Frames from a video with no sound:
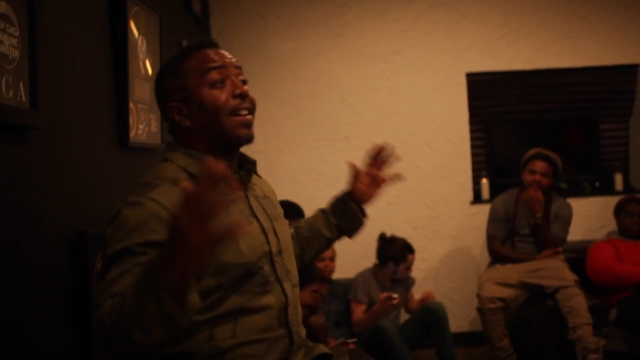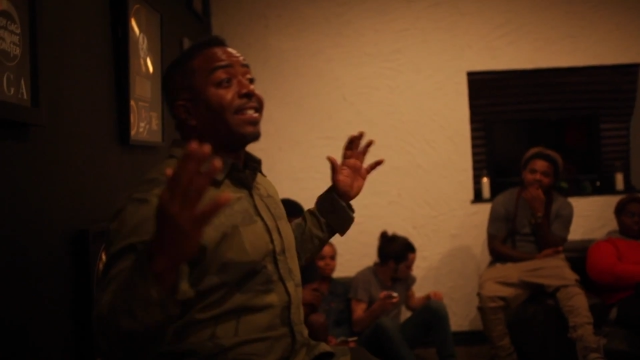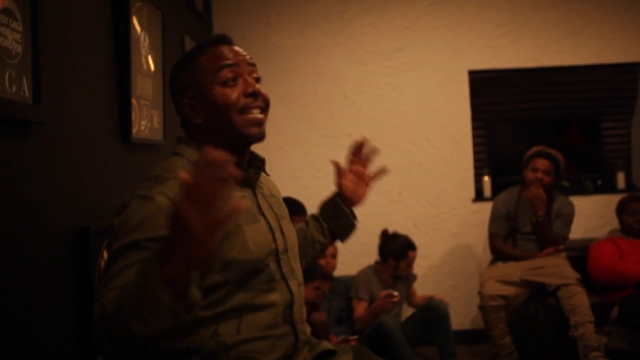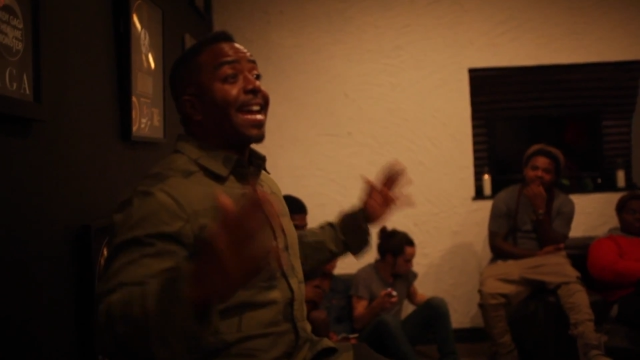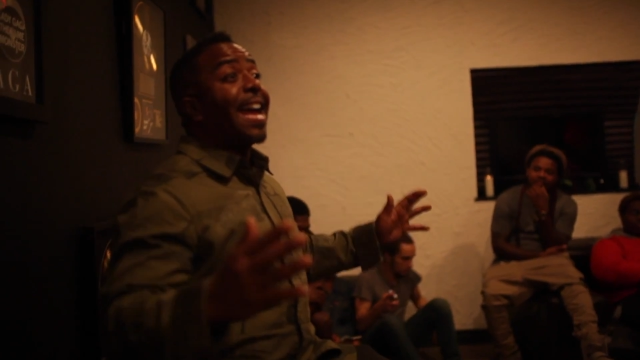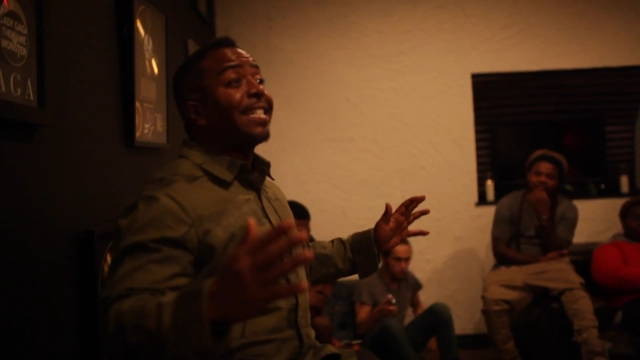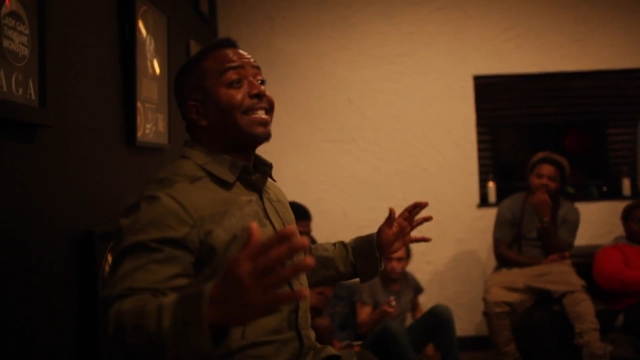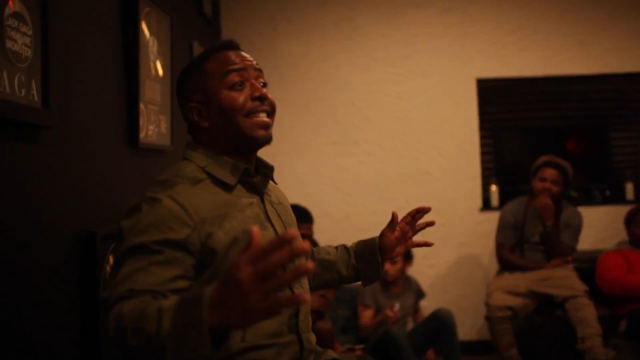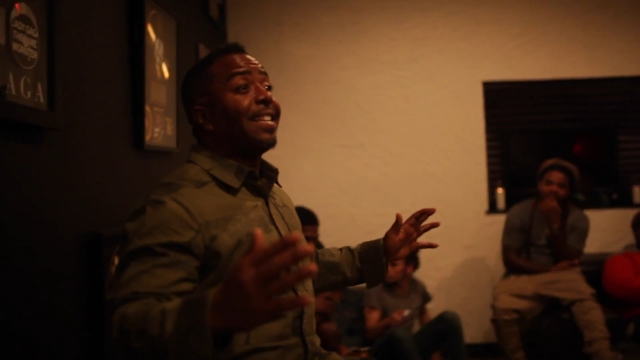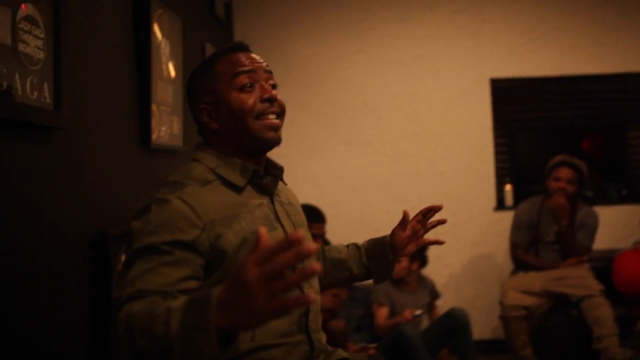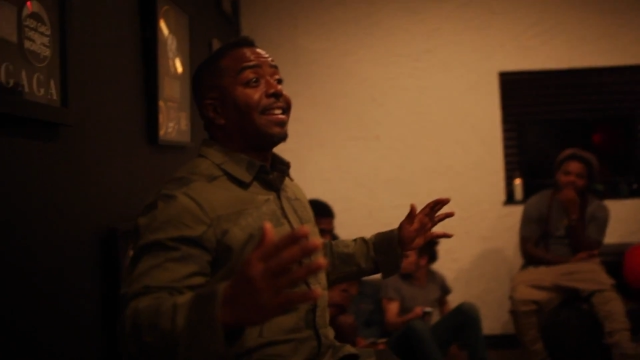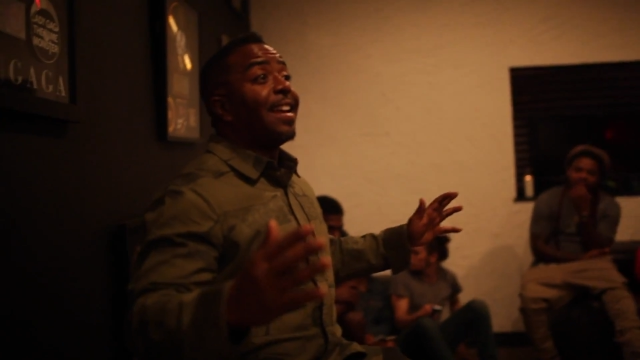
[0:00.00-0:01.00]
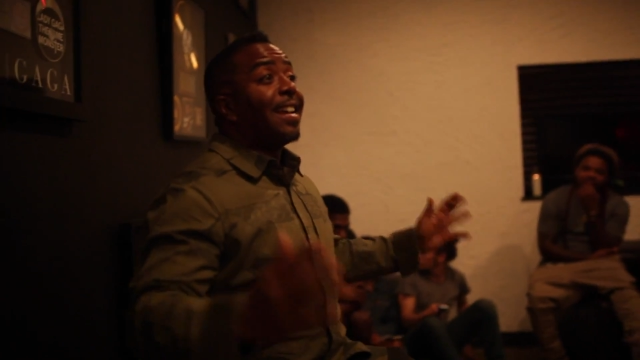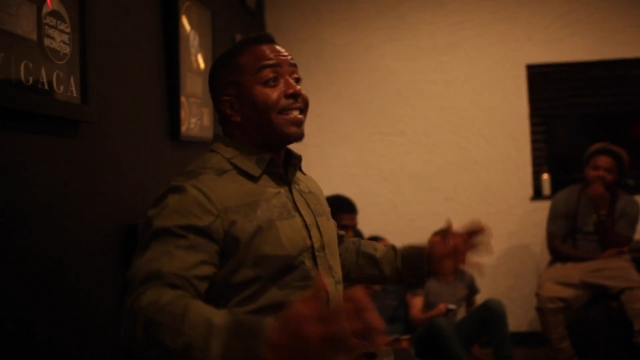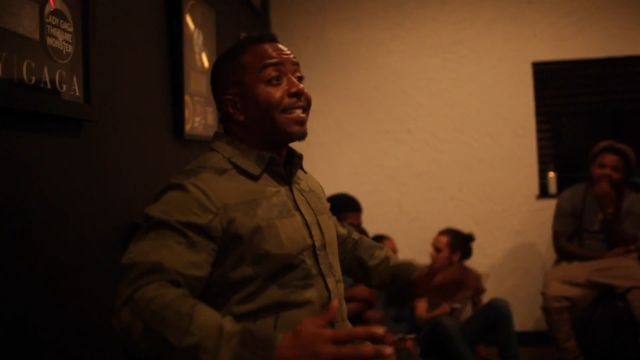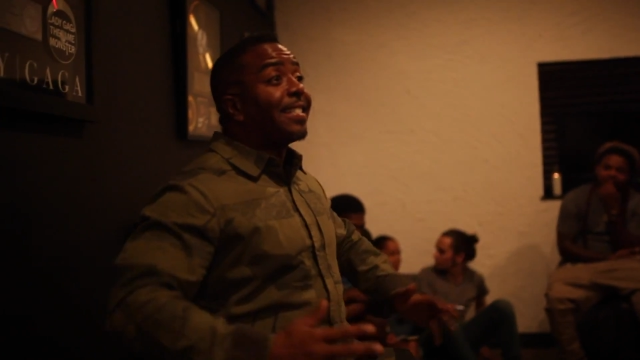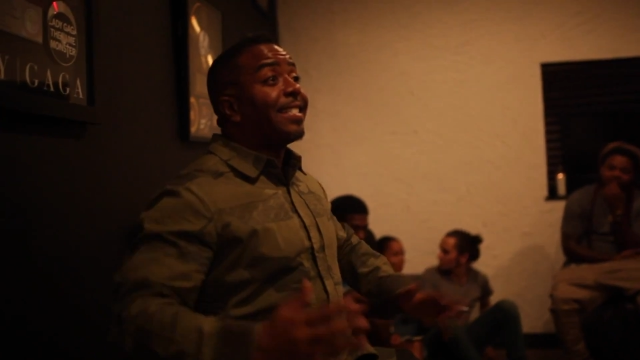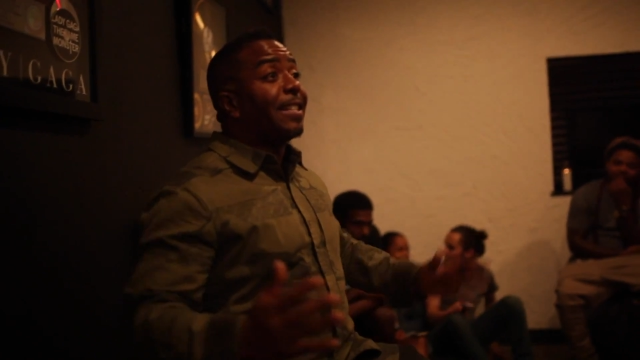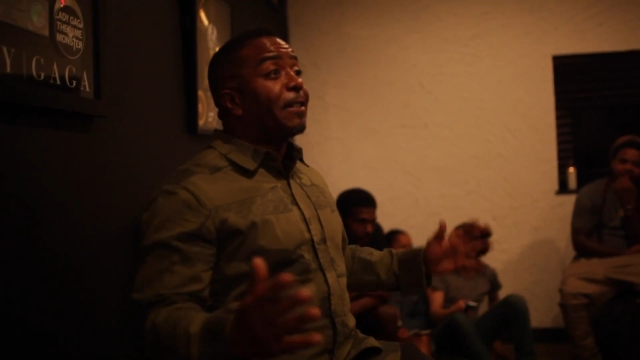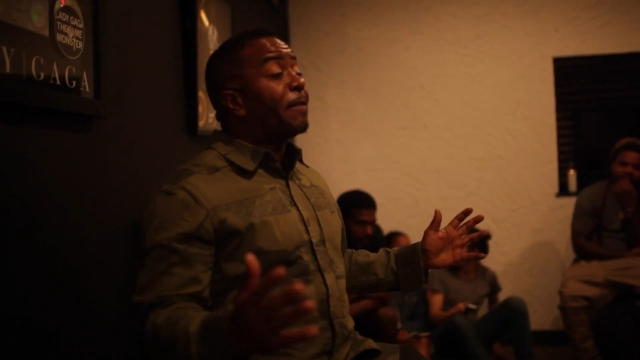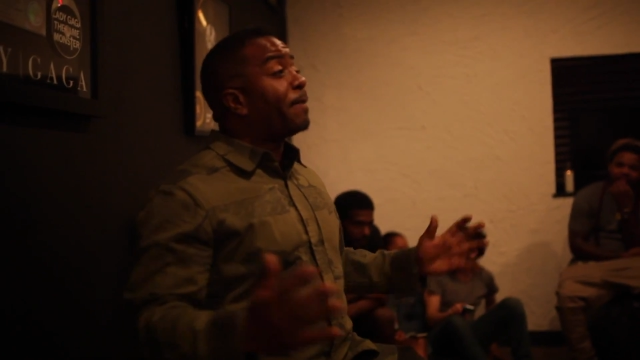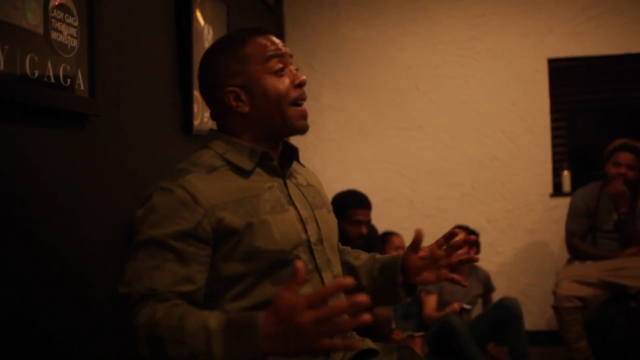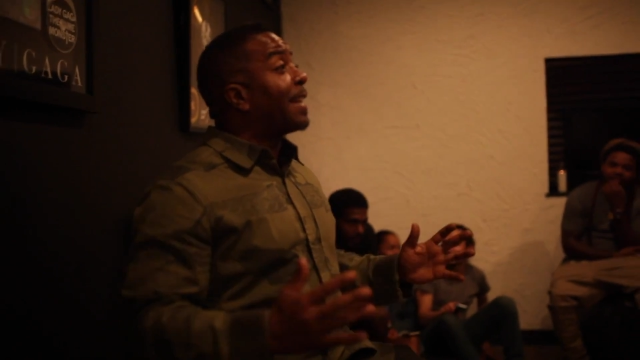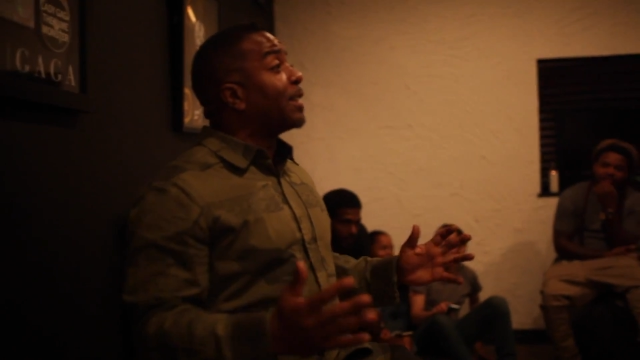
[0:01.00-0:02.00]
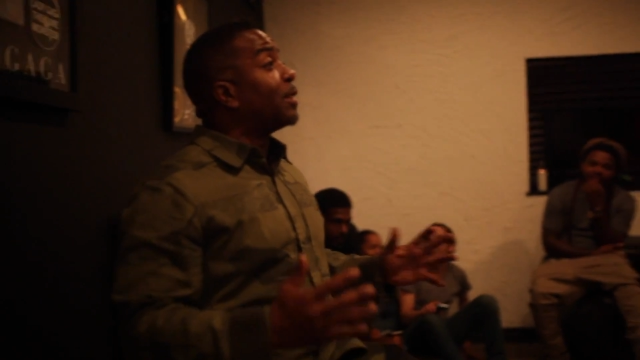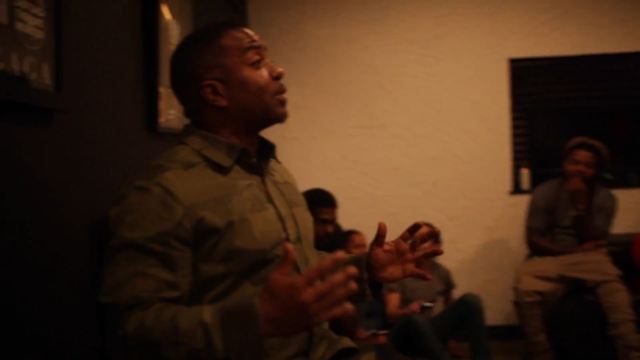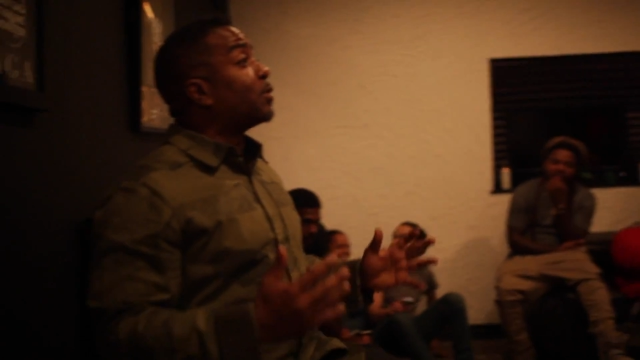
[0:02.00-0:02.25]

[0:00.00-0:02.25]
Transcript: audacity to still follow your